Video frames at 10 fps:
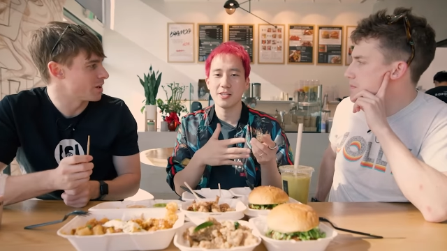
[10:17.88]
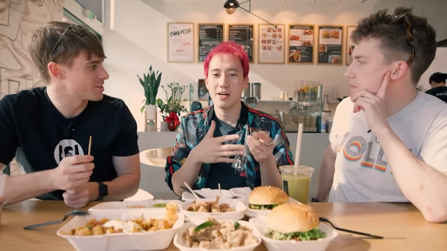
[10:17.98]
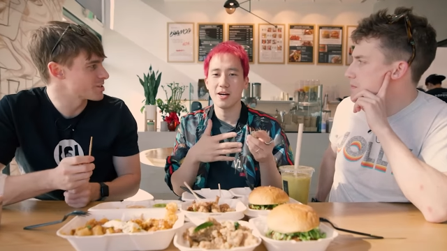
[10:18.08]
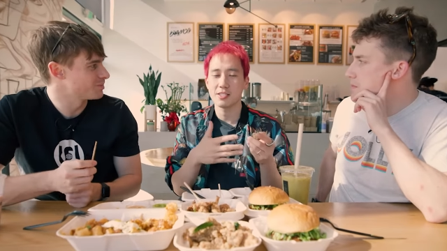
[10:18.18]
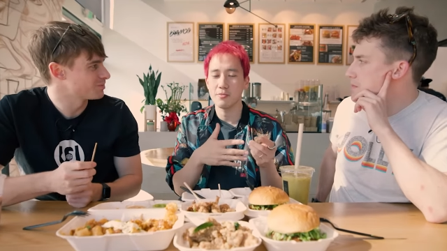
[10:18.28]
Speaker 1: hot
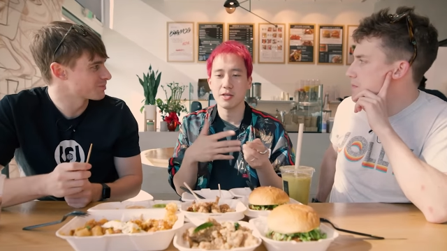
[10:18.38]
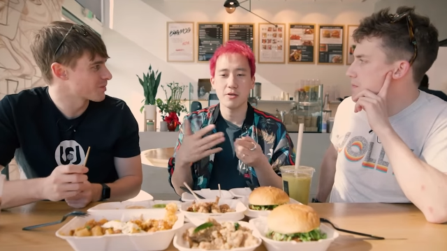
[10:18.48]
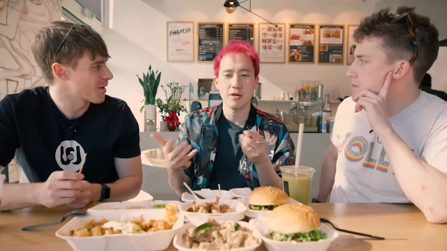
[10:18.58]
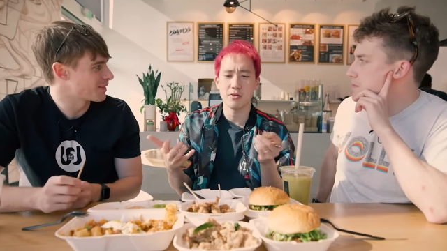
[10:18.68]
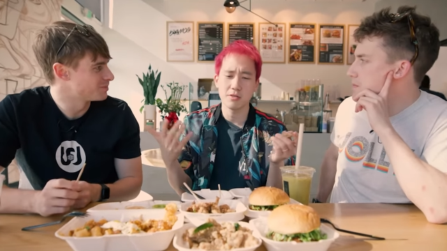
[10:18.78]
dogs. dogs. I'm like
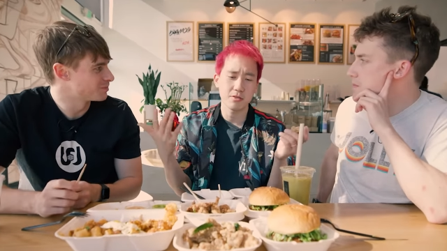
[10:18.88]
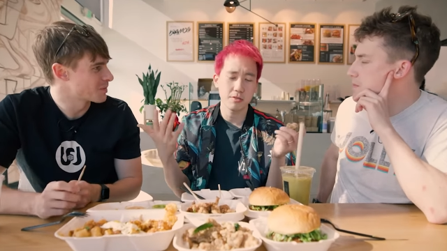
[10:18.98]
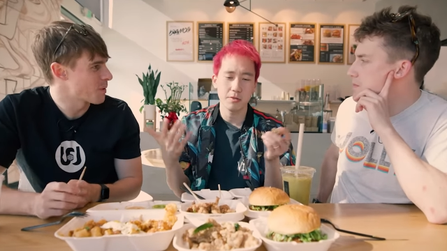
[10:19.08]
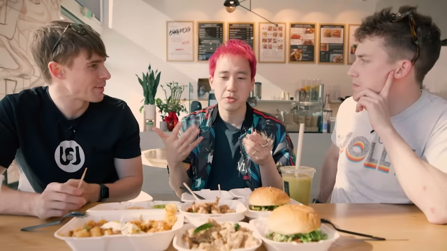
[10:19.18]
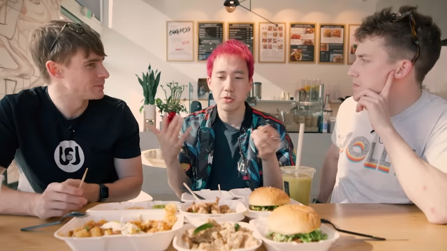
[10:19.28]
oh
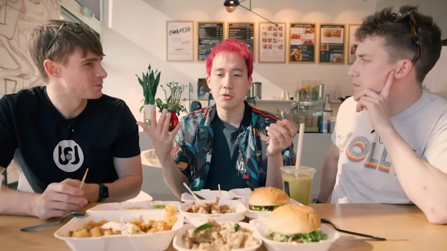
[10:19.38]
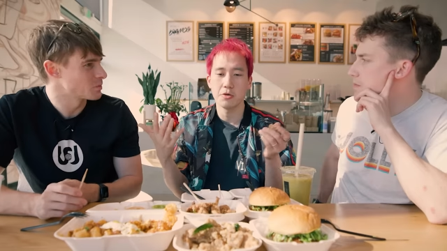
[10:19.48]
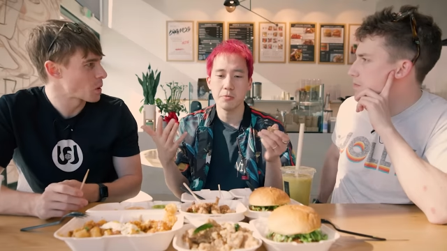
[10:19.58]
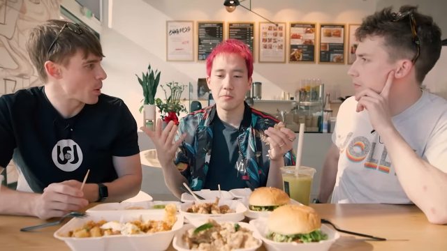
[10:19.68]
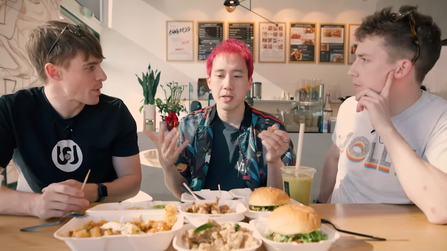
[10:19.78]
well
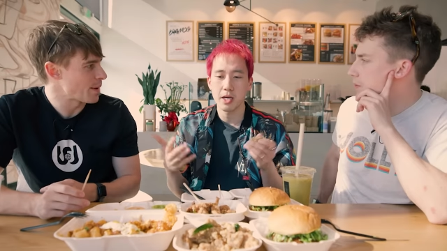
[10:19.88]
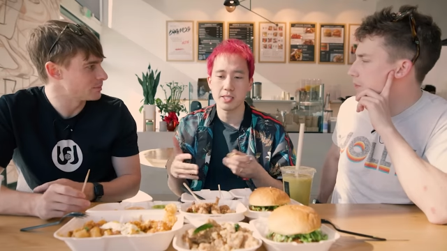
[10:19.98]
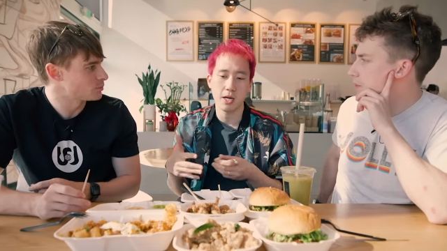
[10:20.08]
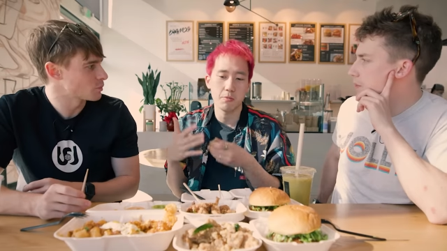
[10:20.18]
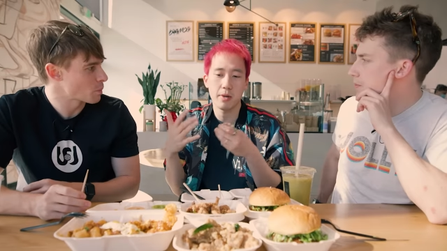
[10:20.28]
cool. Yeah.
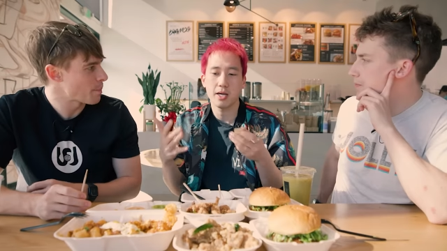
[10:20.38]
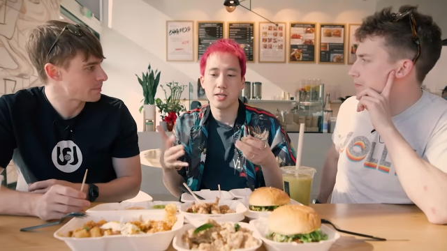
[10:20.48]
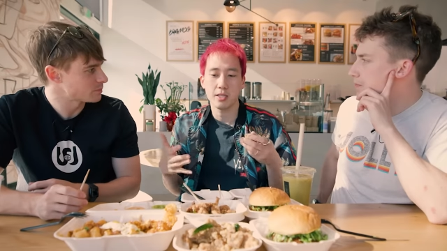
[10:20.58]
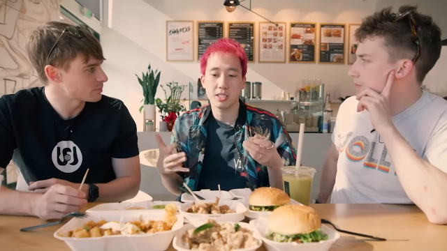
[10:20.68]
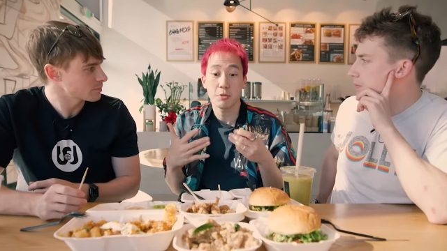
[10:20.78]
It's not my
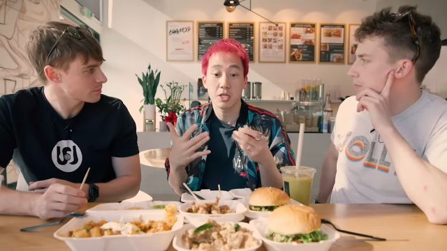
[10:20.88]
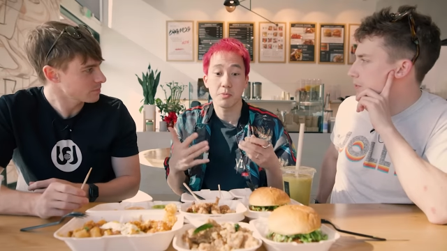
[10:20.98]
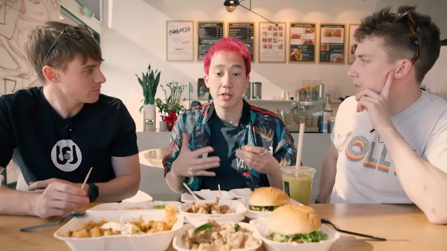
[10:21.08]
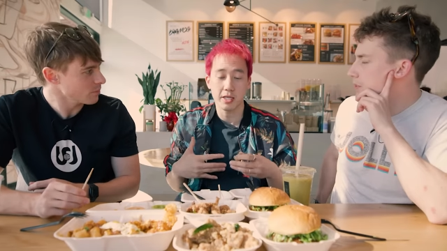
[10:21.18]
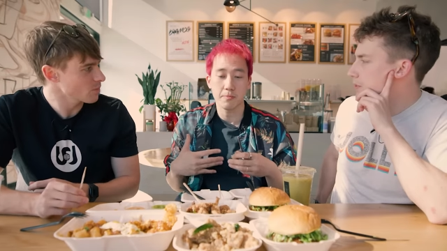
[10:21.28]

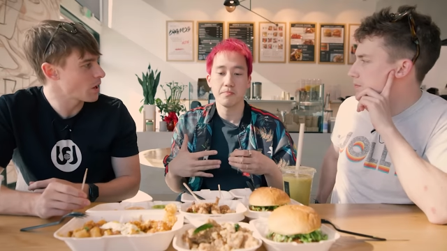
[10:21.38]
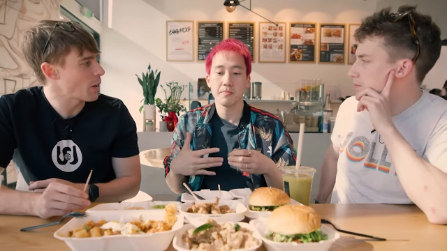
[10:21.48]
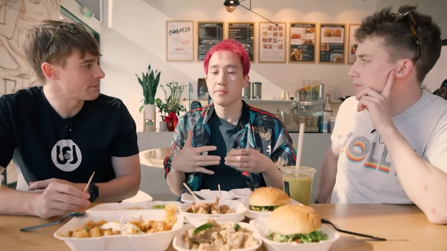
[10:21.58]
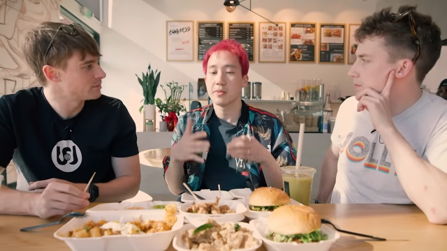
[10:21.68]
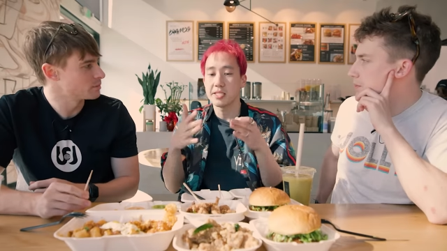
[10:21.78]
experience, but like
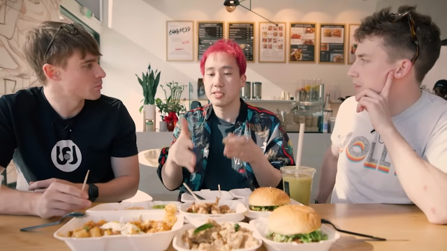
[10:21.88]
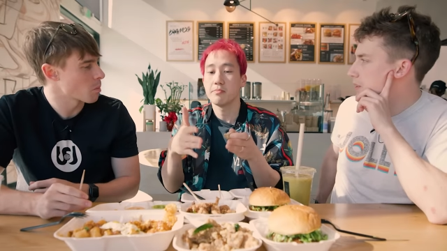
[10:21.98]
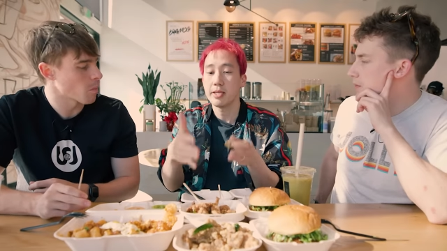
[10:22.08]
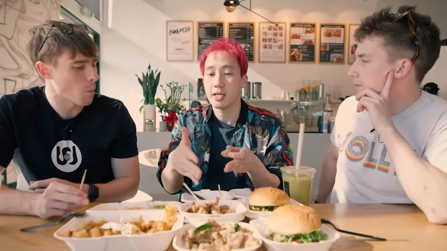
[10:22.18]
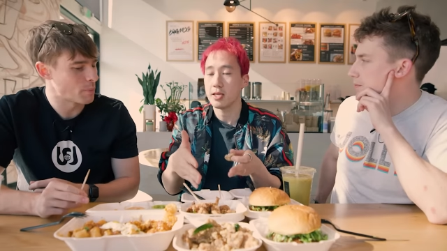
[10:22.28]
yeah. this
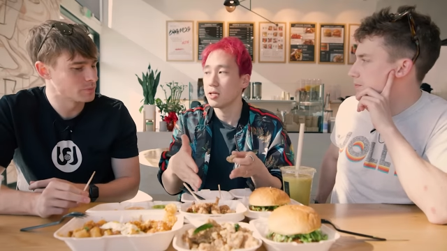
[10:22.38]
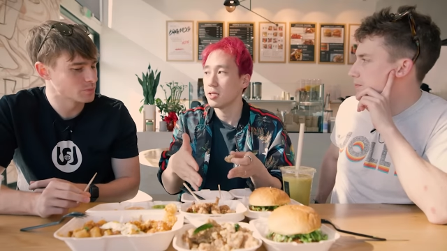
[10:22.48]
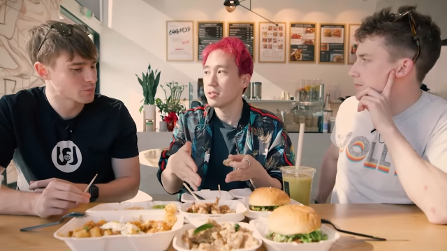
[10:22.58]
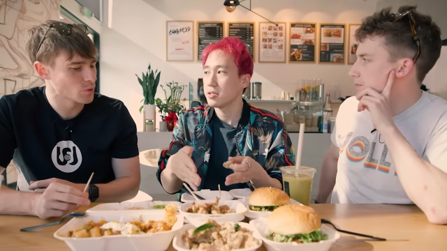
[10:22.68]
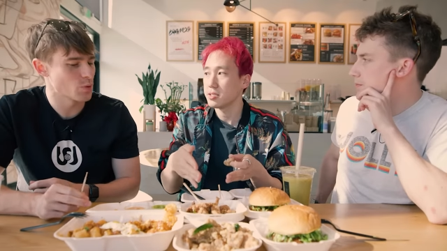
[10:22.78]
is me.
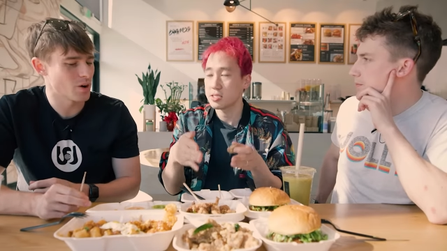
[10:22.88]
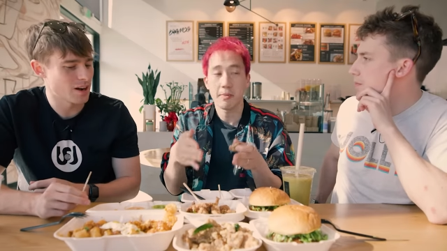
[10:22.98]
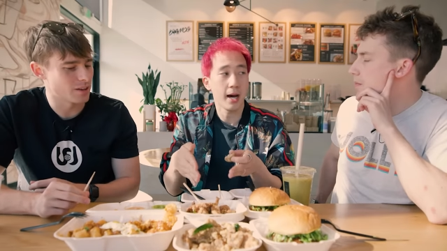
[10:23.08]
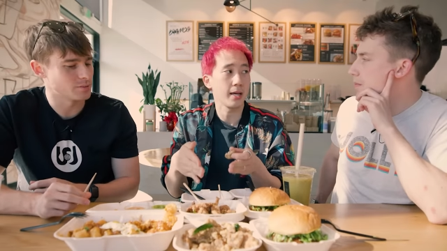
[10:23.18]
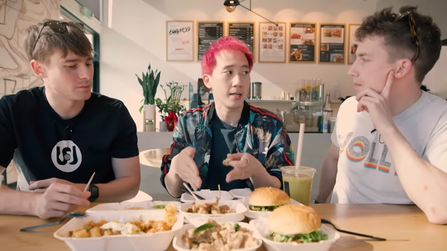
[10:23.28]
This wow.
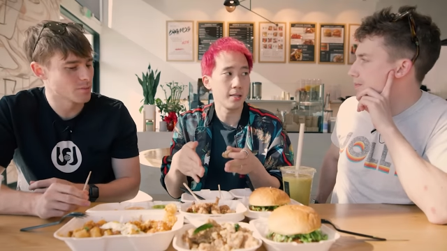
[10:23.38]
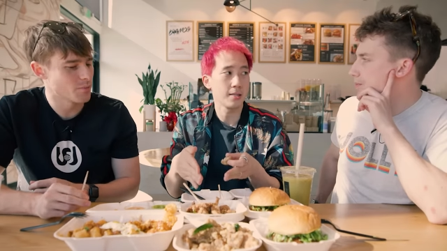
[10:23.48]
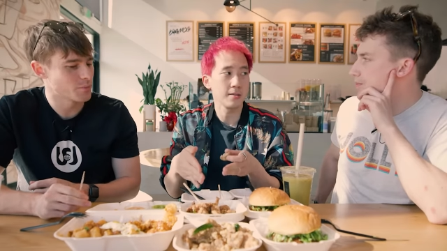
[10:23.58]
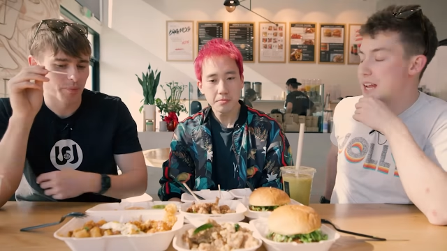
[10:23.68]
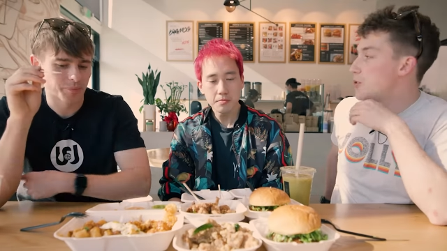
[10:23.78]
is mine.
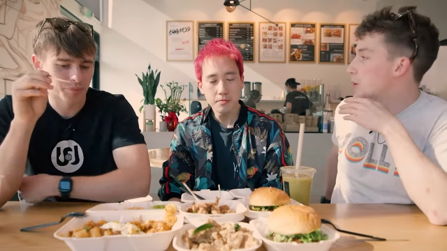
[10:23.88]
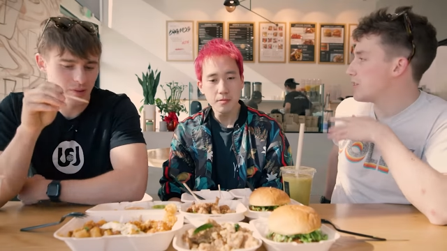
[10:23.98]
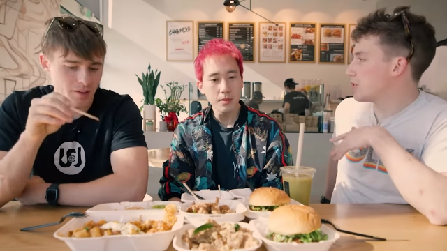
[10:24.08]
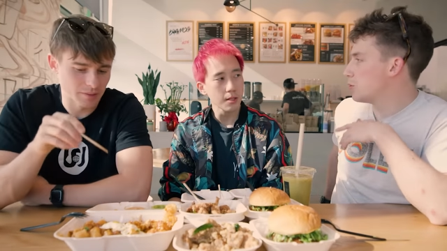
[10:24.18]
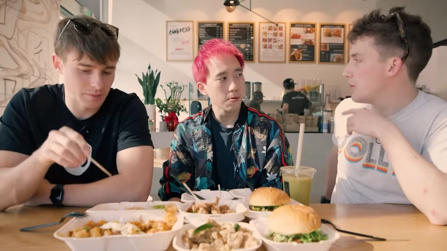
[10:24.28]
Speaker 2: And you
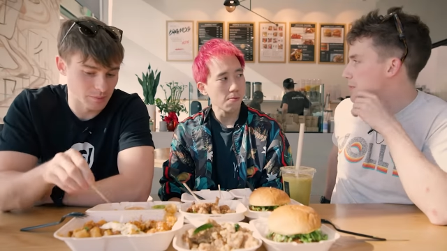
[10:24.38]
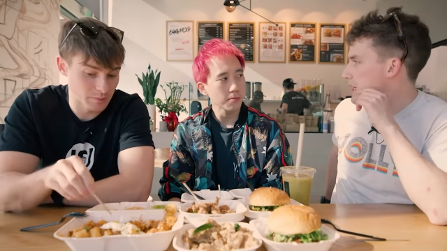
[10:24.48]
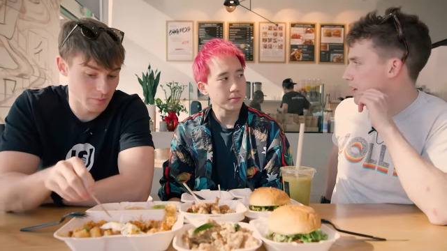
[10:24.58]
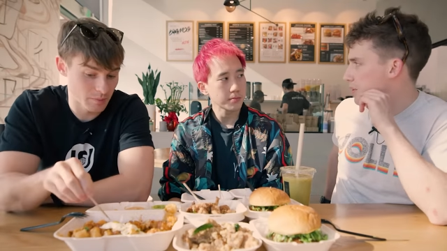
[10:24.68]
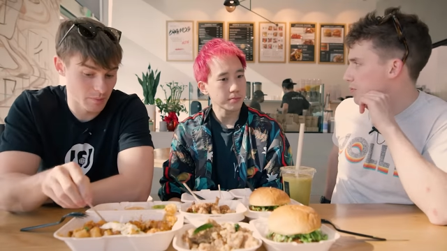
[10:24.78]
went to school with
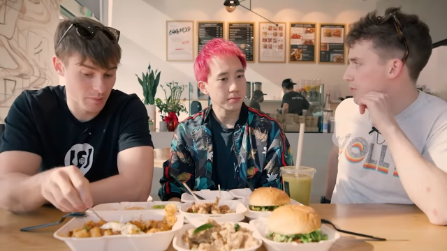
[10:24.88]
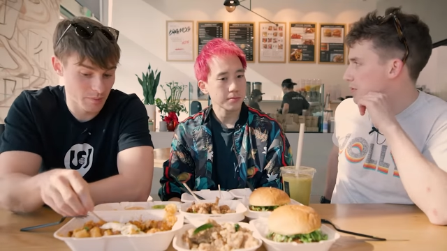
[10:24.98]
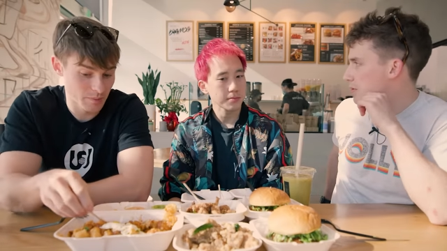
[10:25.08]
meatloaf.